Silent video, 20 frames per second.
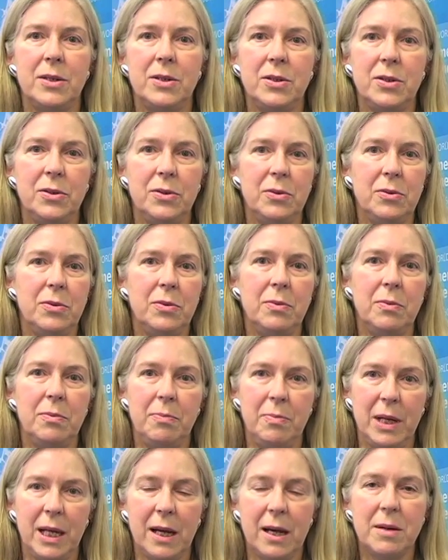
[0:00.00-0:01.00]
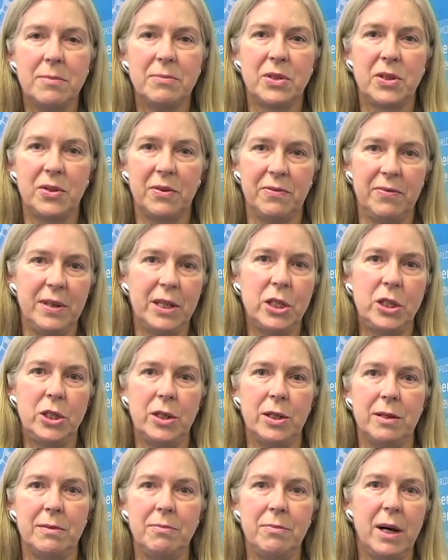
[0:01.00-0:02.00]
to become
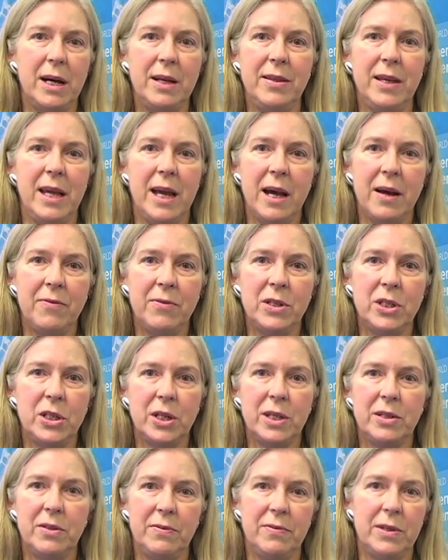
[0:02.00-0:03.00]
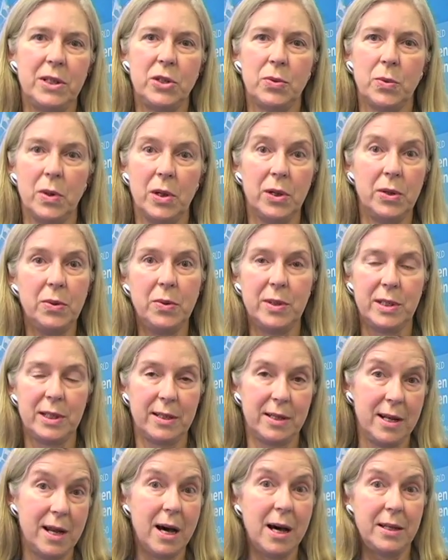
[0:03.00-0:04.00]
sufficient by the average individual who
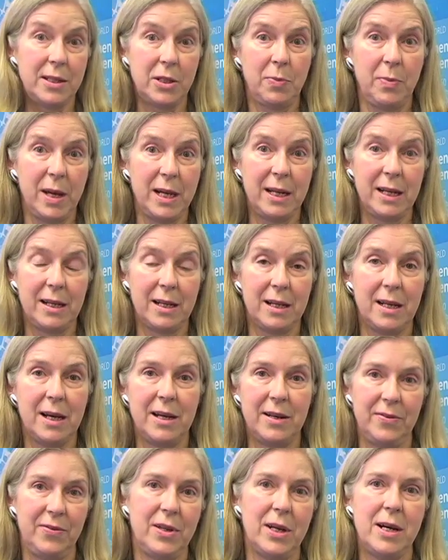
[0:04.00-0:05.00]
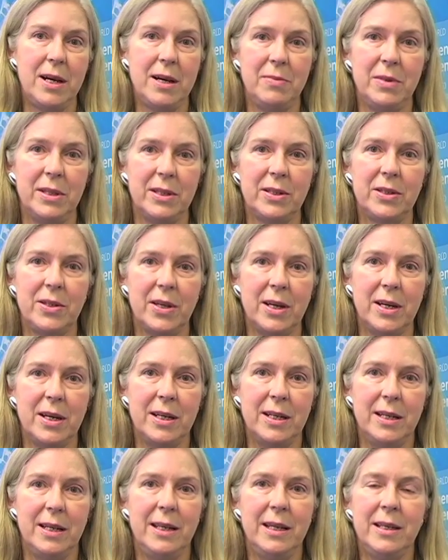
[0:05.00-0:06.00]
is not spending a lot of time in the sun